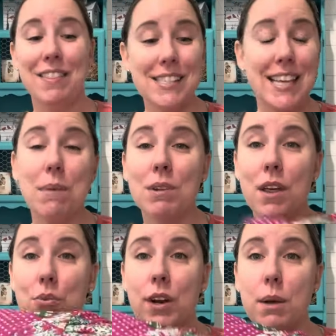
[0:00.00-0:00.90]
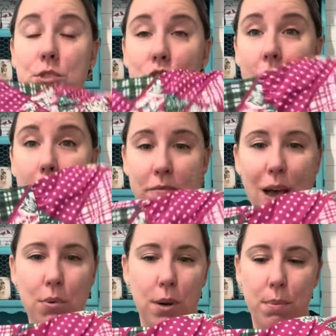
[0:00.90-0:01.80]
this came in a ThredUP scrap
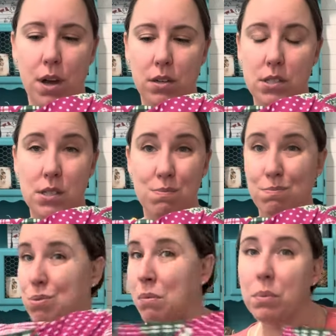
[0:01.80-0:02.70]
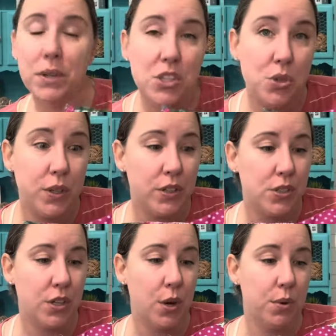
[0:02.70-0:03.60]
fabric box probably two years
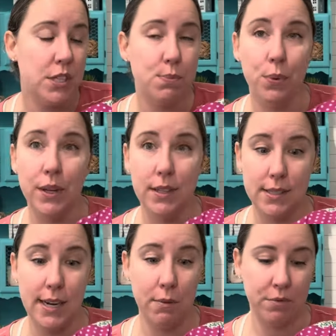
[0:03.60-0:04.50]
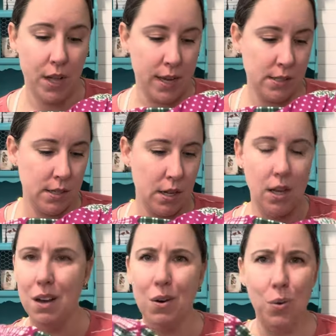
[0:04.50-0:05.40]
ago at this point because time flies.
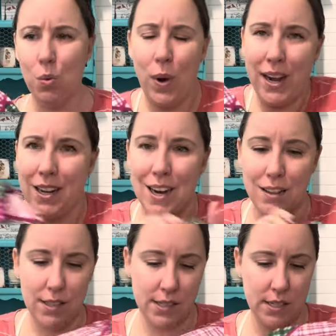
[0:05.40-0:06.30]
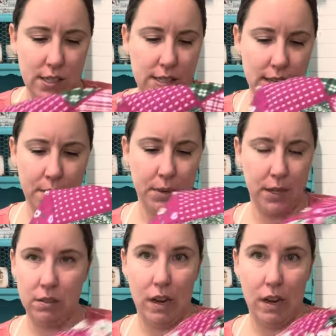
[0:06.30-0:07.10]
Why didn't I list this? I mean,